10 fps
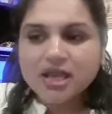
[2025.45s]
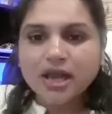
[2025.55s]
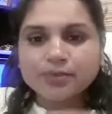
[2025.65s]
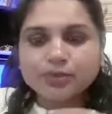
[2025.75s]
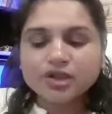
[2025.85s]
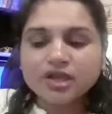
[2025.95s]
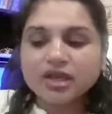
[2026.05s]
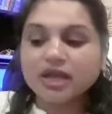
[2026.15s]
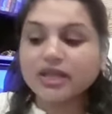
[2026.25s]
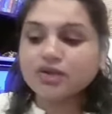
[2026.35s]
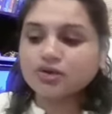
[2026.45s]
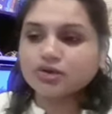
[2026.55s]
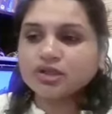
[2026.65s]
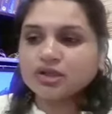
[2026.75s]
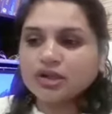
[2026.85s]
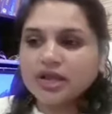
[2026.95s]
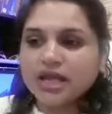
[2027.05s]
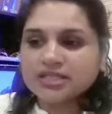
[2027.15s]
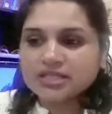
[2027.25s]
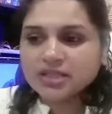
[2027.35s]
and put her again on the
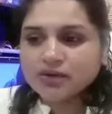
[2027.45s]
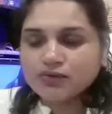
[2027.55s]
SL